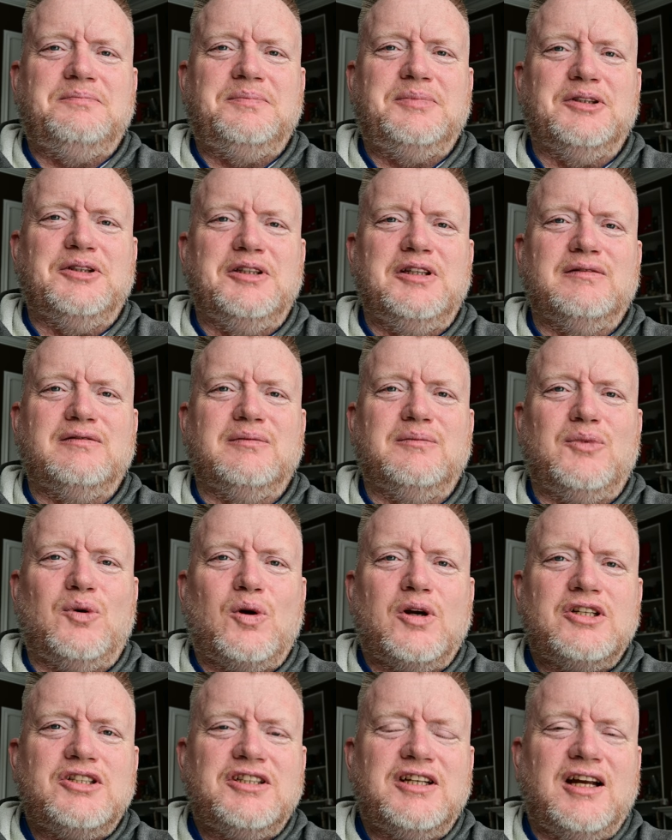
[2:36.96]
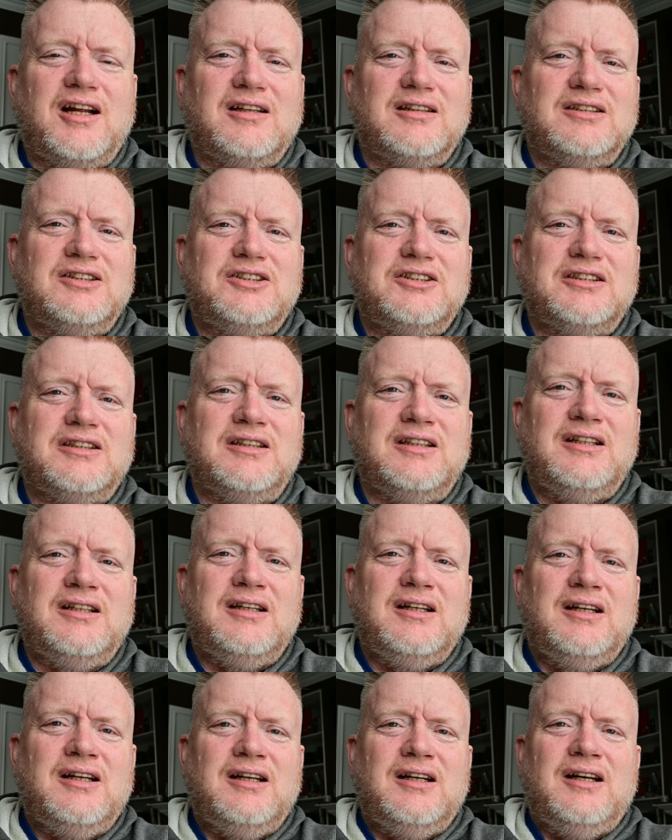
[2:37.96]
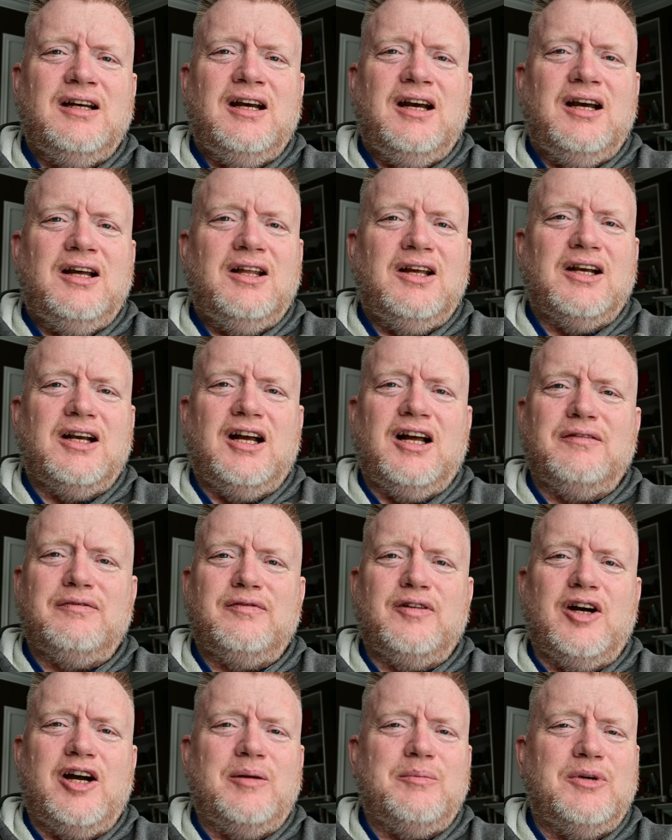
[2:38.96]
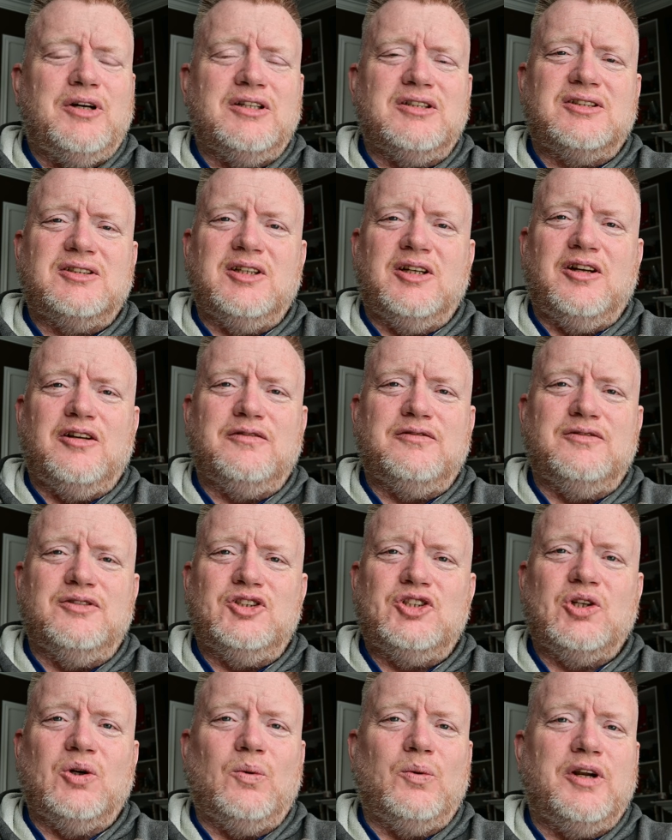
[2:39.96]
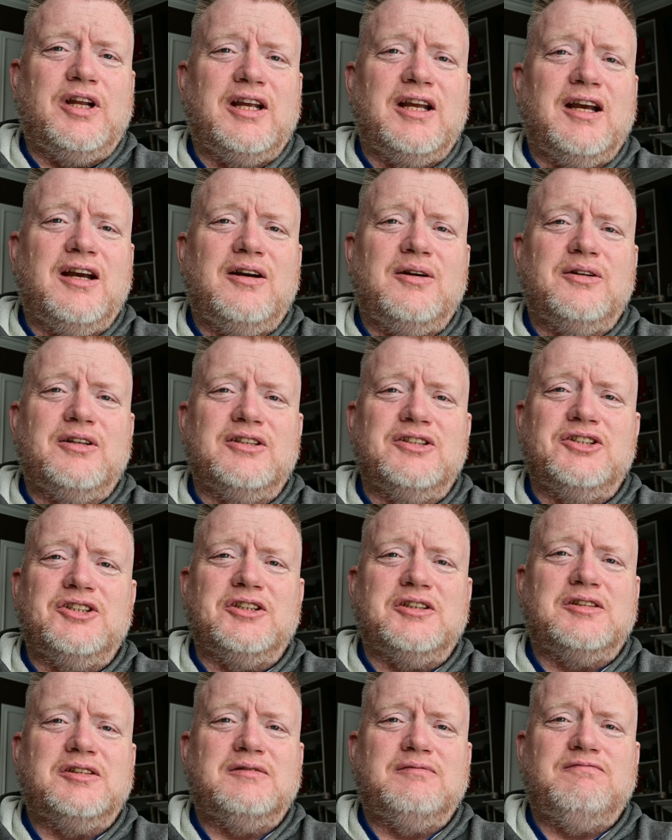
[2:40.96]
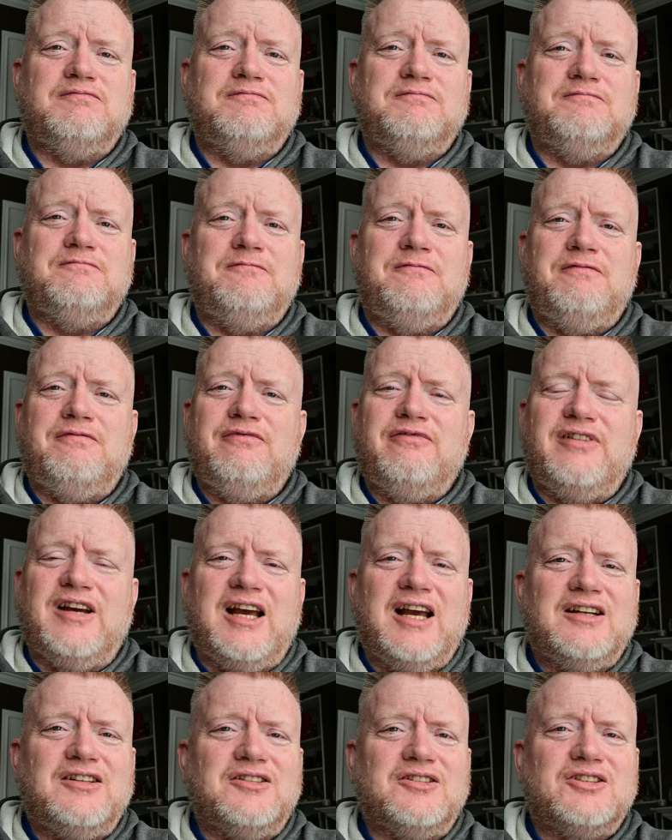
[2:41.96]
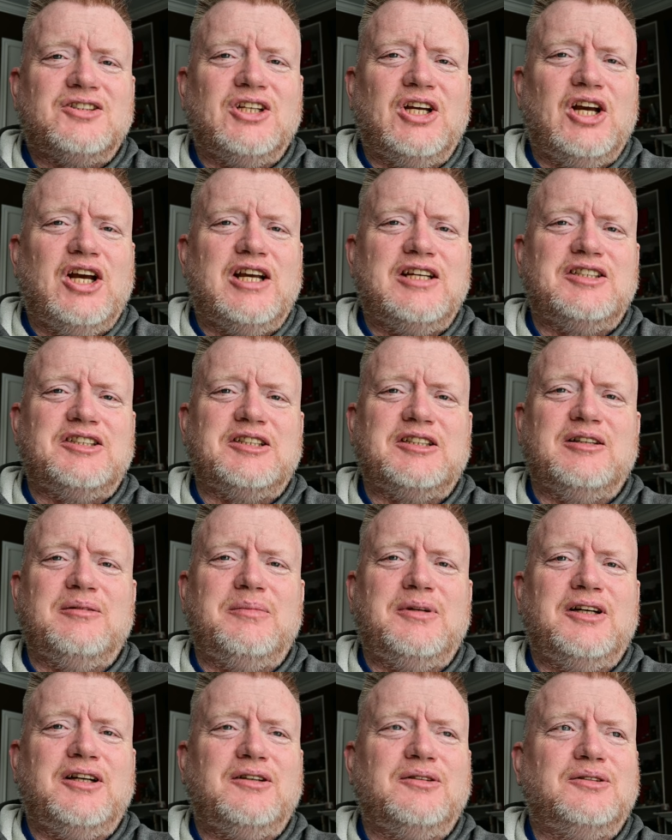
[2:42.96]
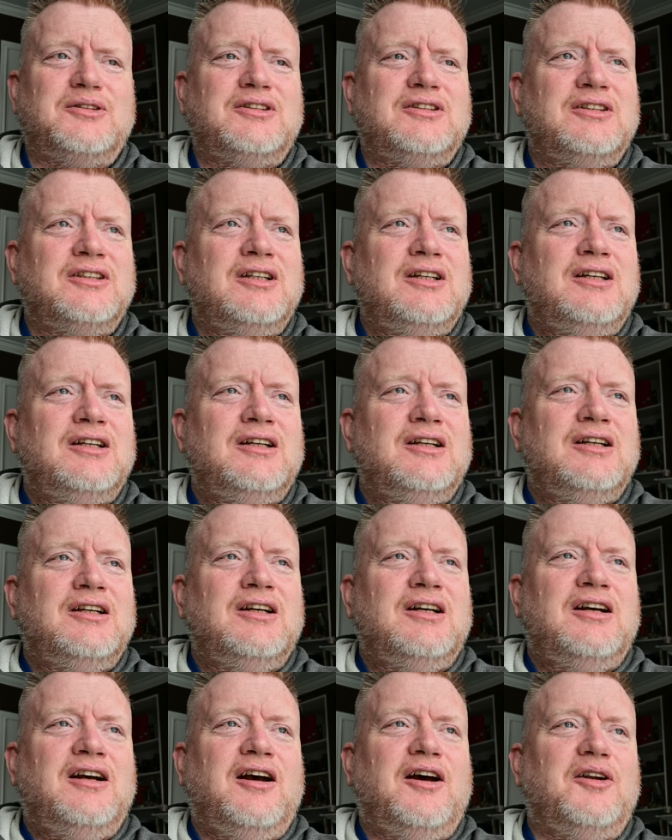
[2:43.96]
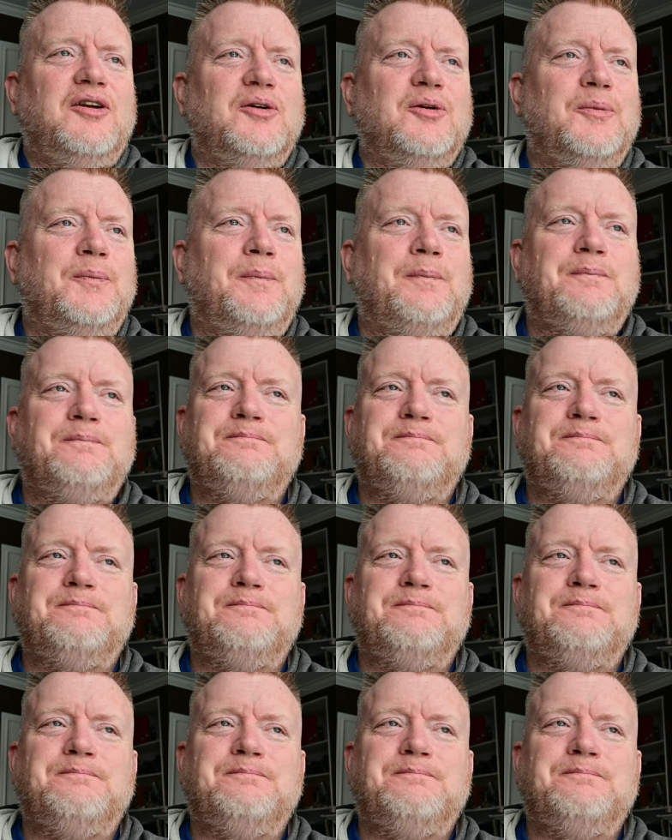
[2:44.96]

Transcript: been even more challenging. Like, I'll find myself zoning out and just fantasizing about, I don't know,